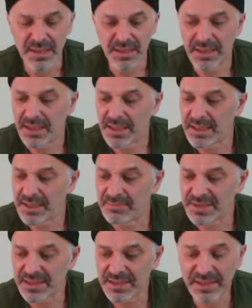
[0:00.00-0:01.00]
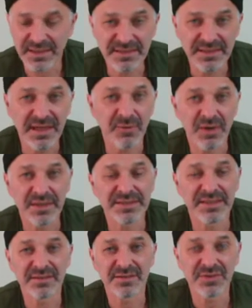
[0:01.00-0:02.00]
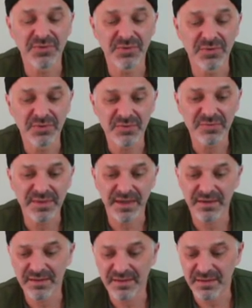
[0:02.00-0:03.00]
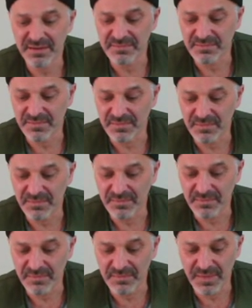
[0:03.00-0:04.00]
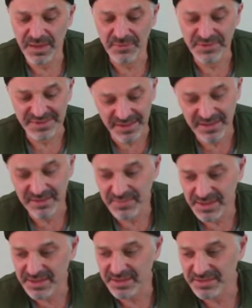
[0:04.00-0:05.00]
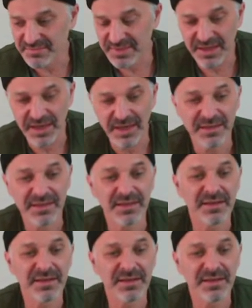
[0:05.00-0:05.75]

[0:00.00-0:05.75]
But I walked down to school. Now, I was late because of the ID,